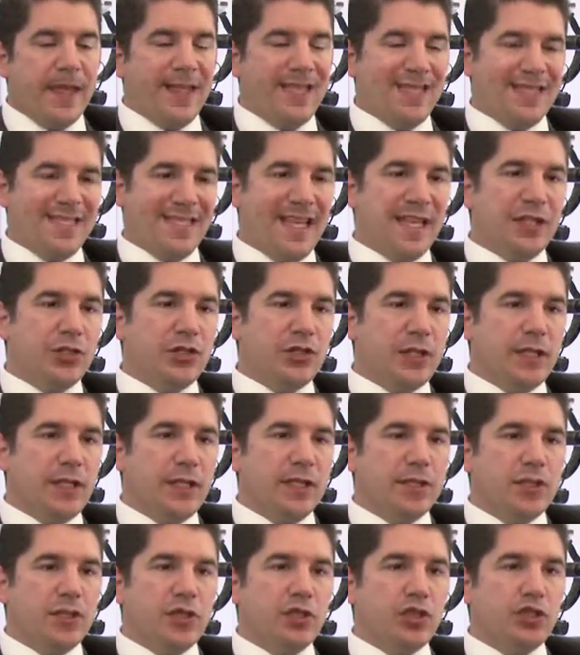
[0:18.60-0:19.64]
Essentially,
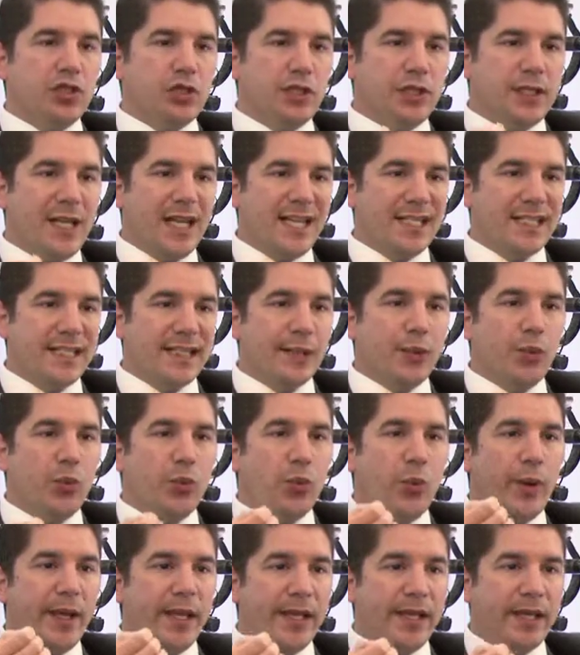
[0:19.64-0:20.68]
it's a genetic
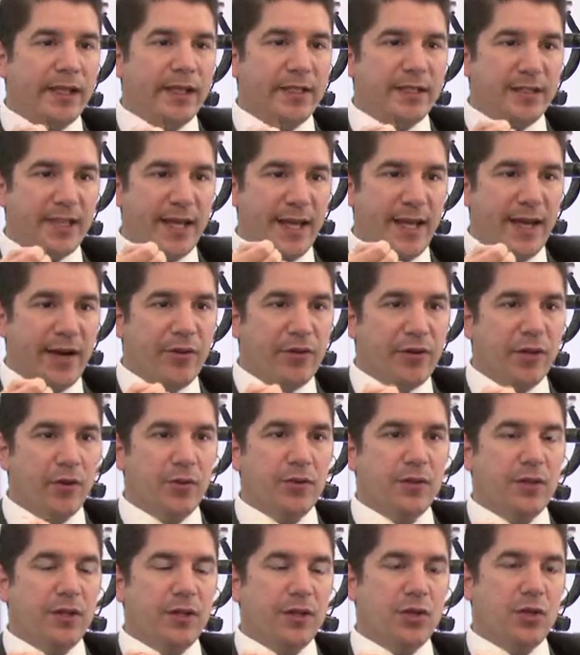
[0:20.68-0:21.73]
weakened area
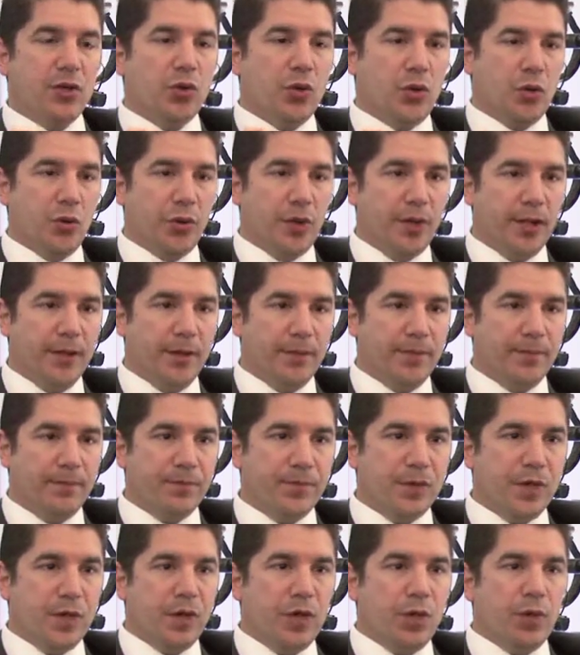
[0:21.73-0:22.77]
within the cornea,
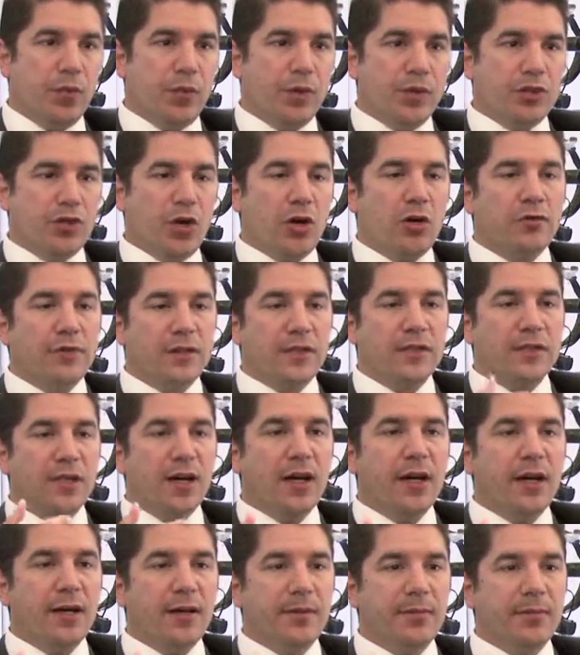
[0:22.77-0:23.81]
which over
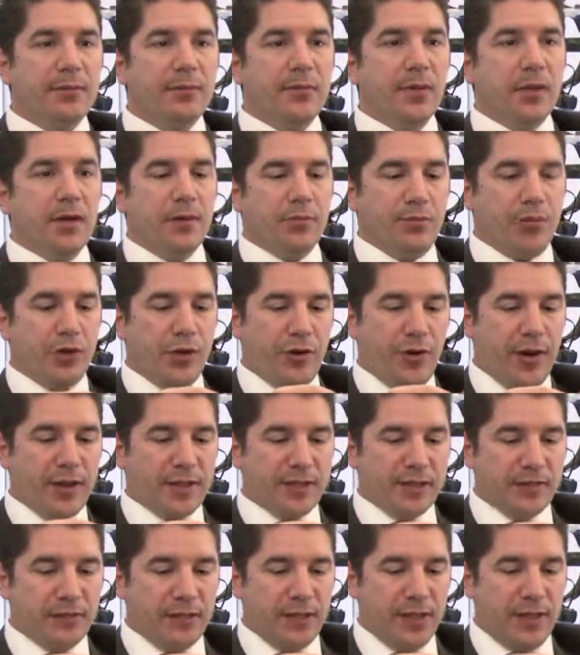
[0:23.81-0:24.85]
time
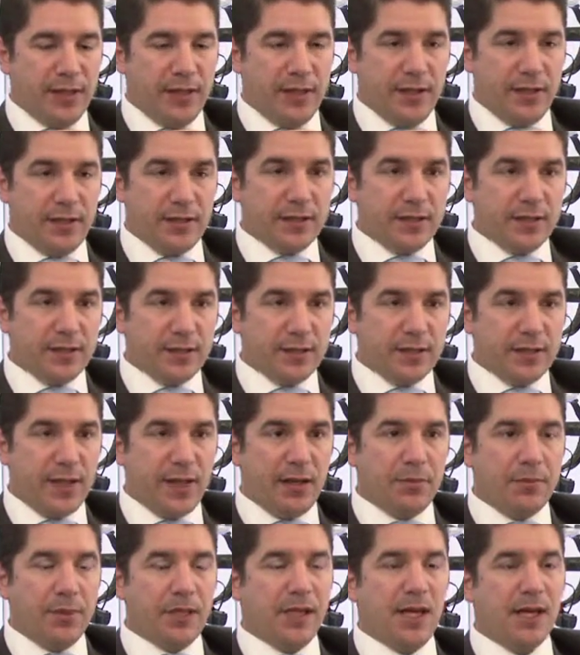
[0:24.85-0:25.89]
progressively thins
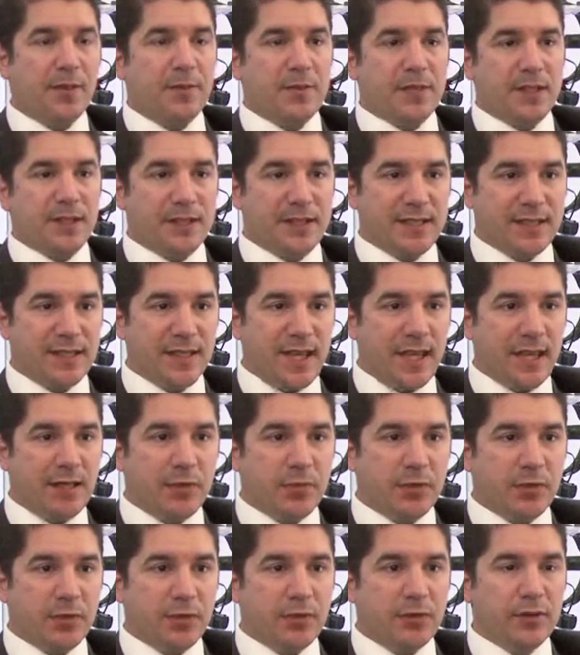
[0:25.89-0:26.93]
and becomes
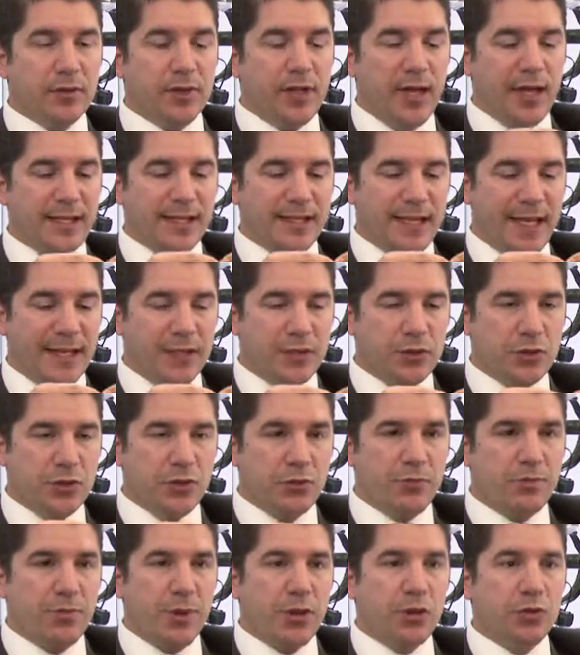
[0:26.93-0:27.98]
unstable and tends to
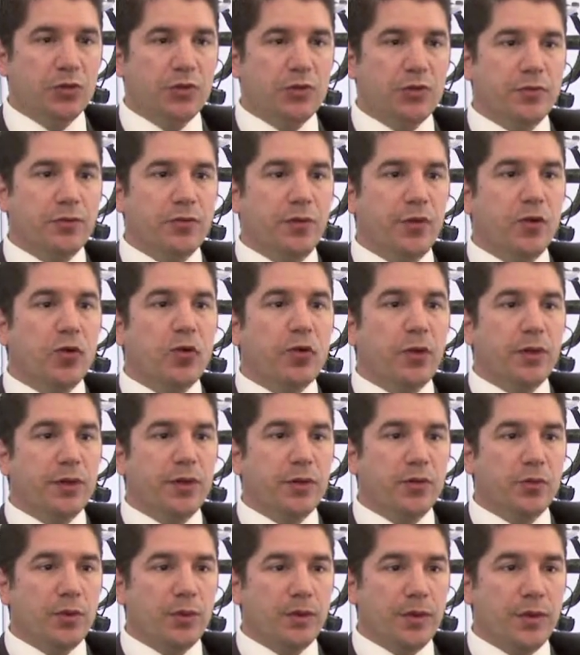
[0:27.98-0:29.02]
bulge
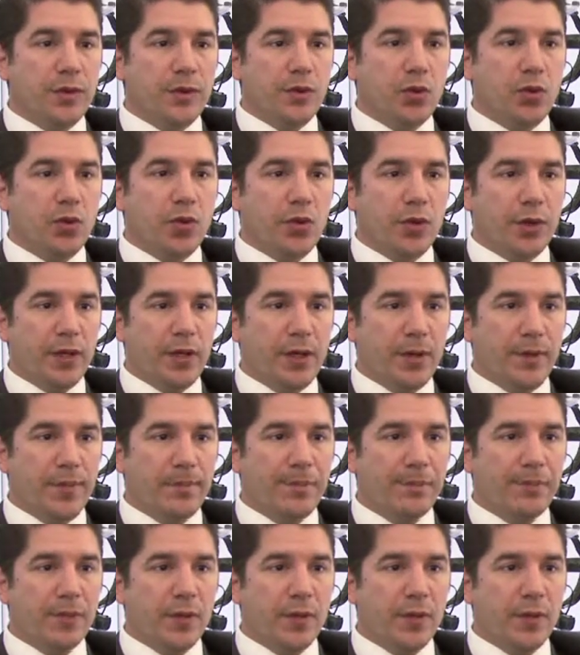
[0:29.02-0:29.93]
forward within the cornea.